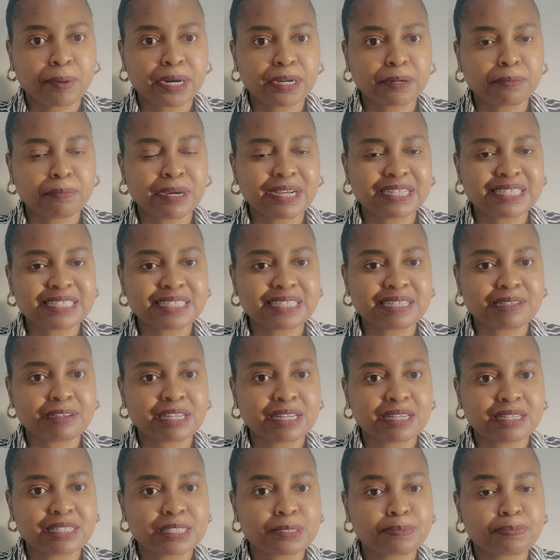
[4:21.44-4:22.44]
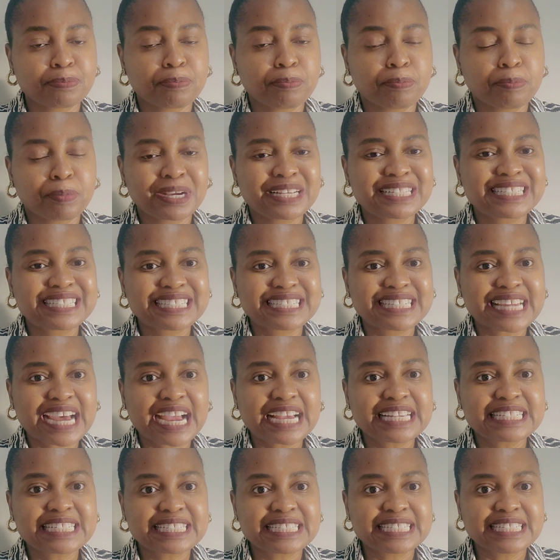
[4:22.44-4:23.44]
pretty much
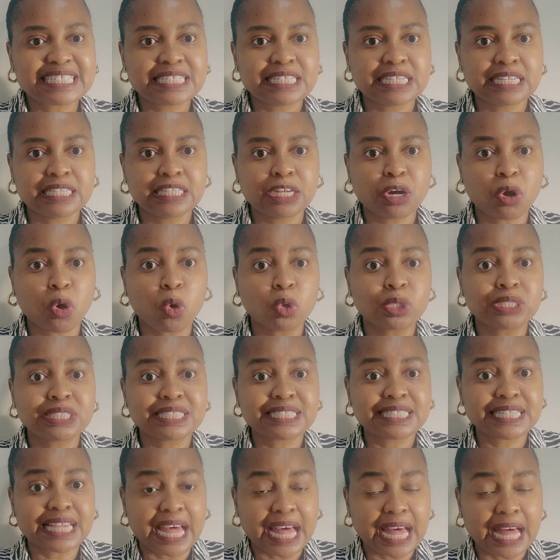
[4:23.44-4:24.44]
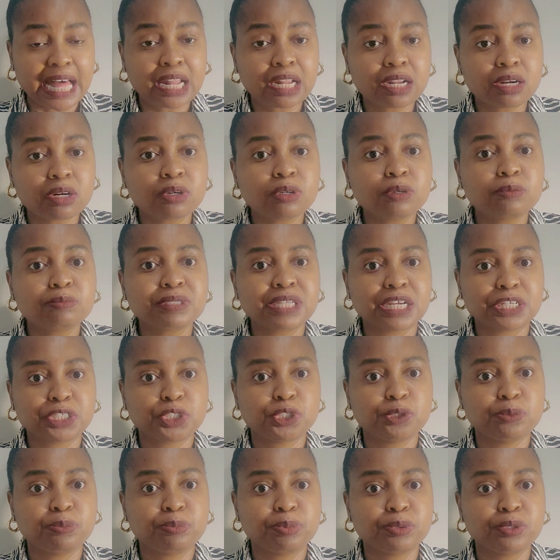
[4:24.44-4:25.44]
precisely the hotel room
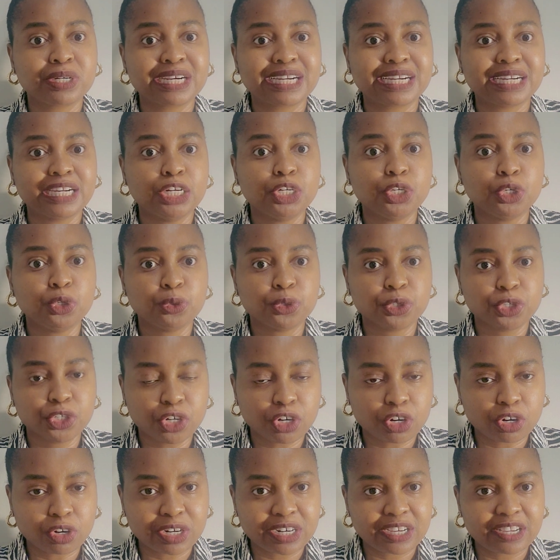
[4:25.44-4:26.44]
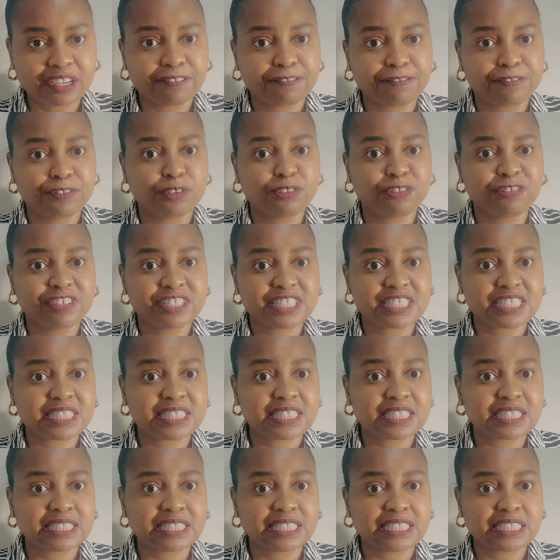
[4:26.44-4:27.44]
that you book in New York if you're
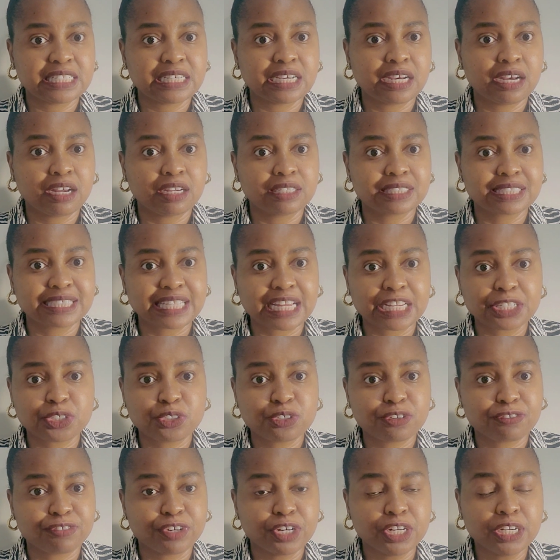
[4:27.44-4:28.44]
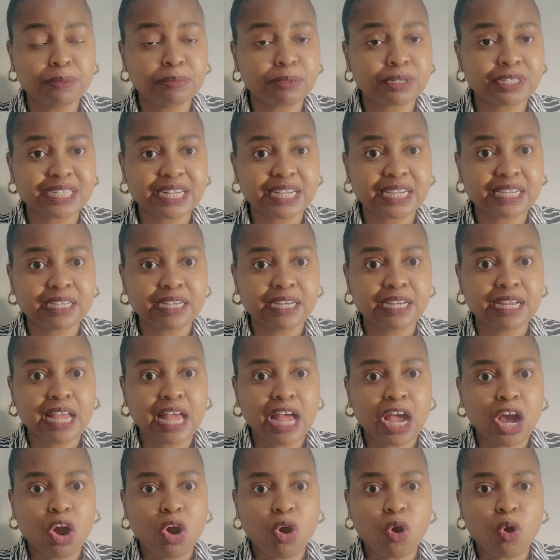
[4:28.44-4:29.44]
visiting the uh, Statue of Liberty,
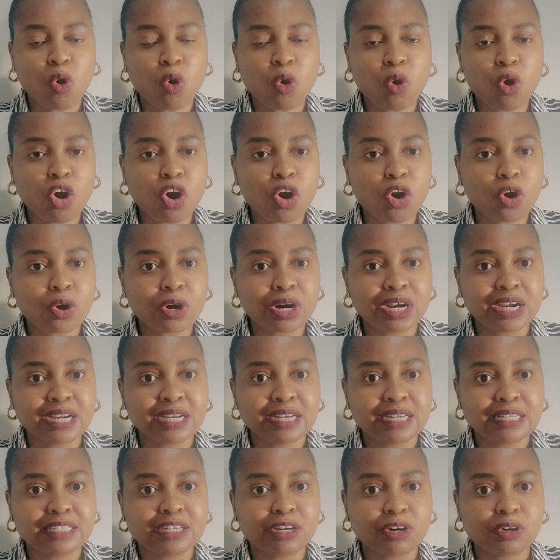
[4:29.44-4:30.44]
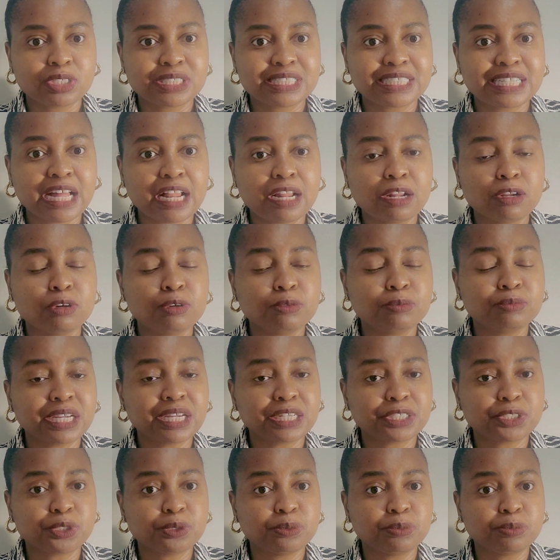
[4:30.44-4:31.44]
or the hotel room
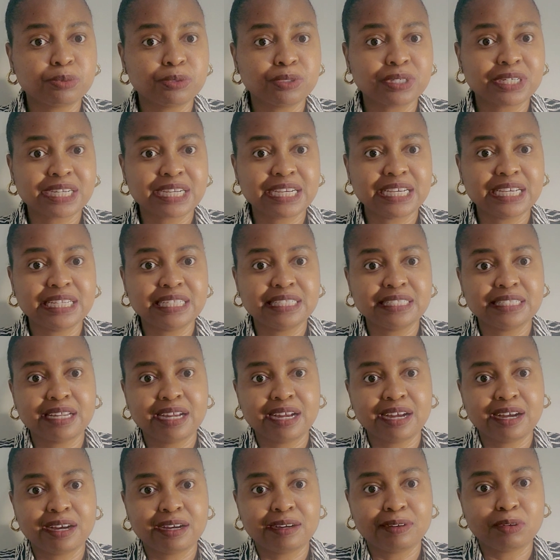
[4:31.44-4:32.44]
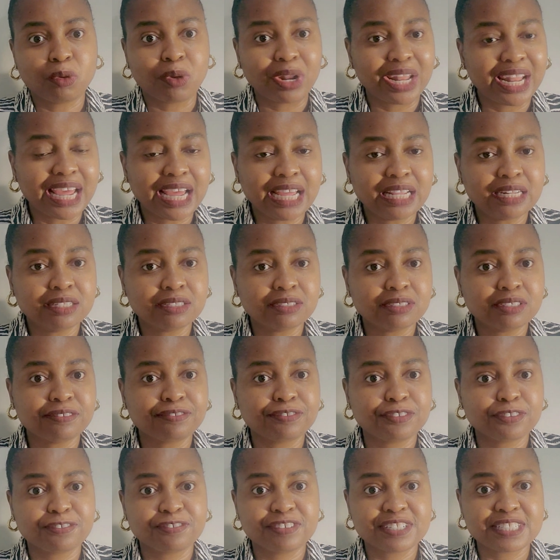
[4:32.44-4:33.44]
that you book in uh, Orlando
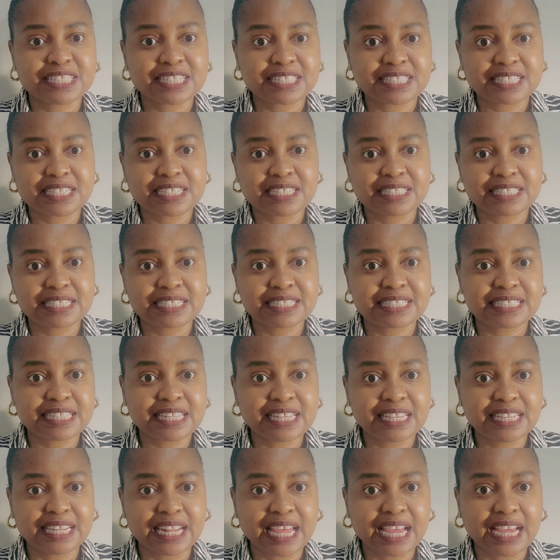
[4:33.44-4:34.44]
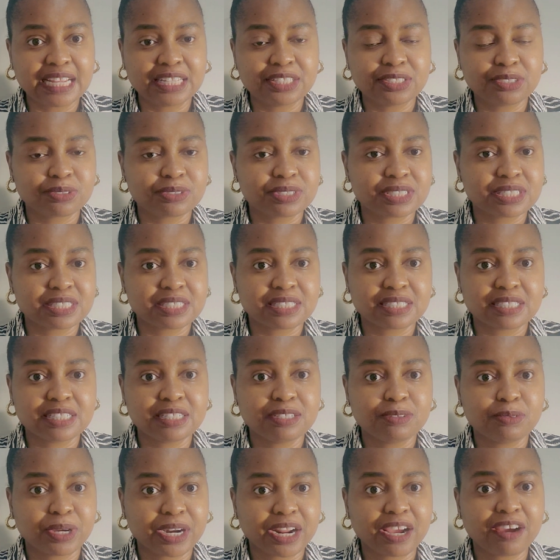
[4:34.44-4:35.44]
if you're visiting Disneyland or
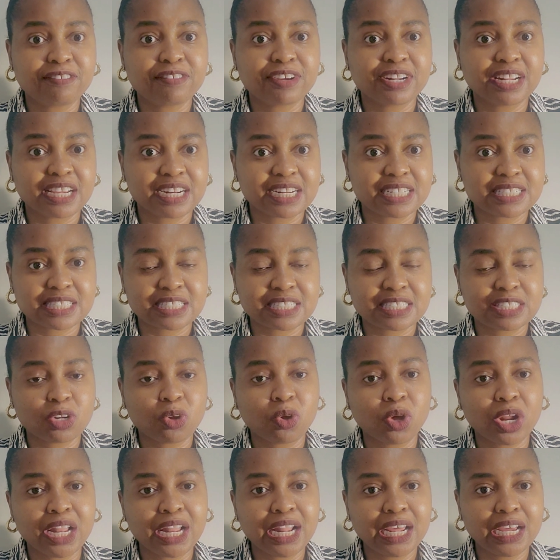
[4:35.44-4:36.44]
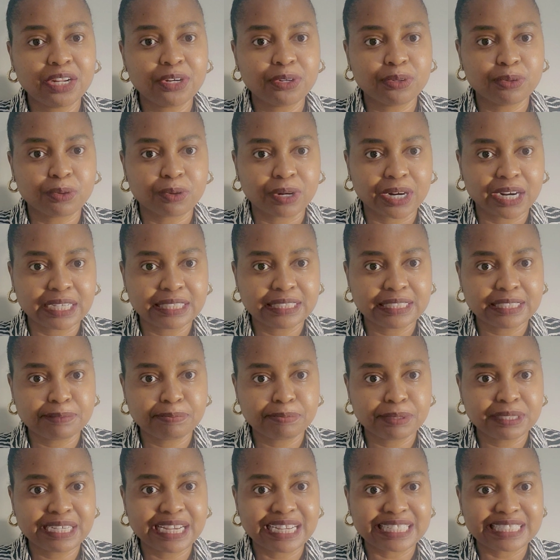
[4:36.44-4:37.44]
Disney, whatever that is in Orlando, right? The
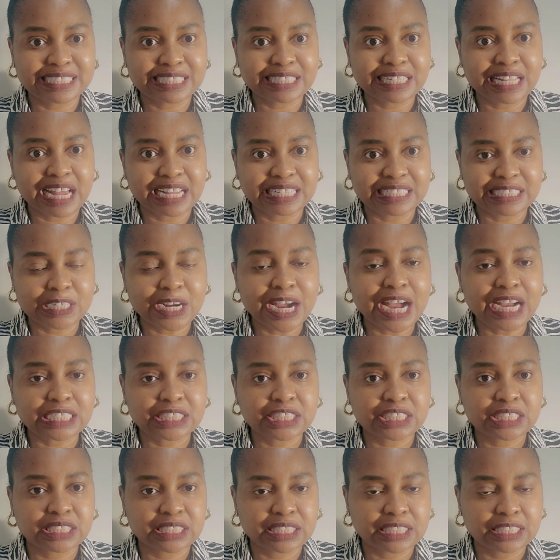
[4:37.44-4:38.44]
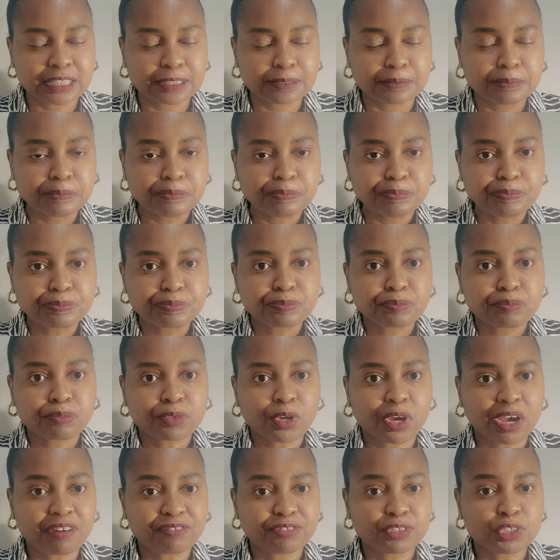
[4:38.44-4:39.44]
biggest attraction there.
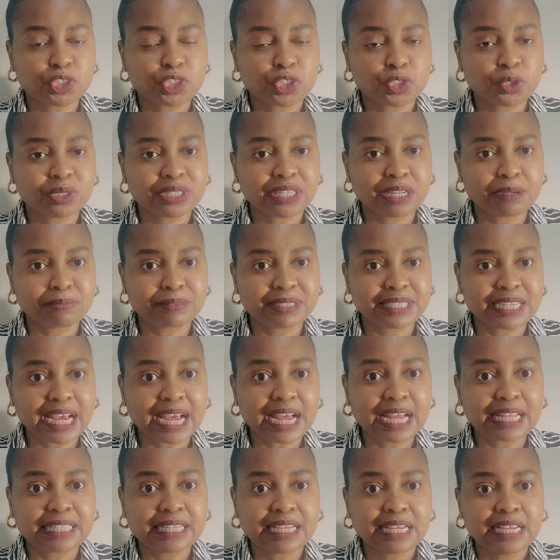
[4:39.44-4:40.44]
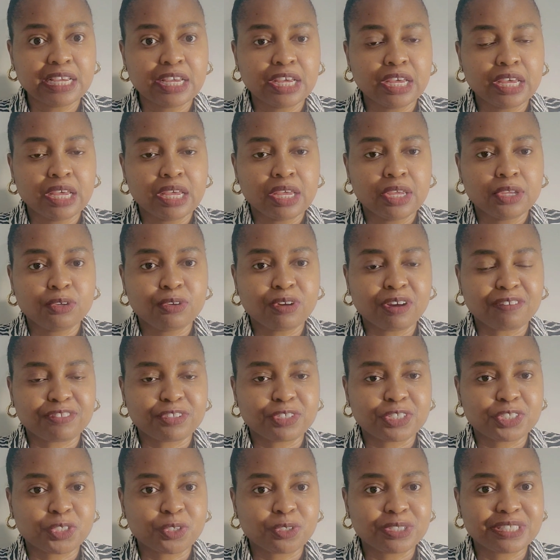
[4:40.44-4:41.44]
You have to show them that. You
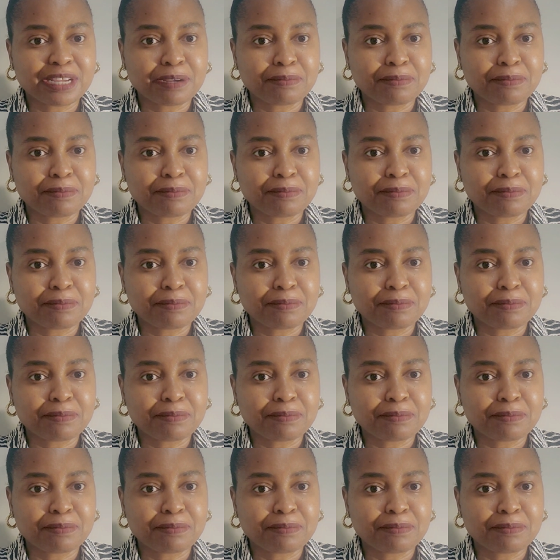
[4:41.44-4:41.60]
have to show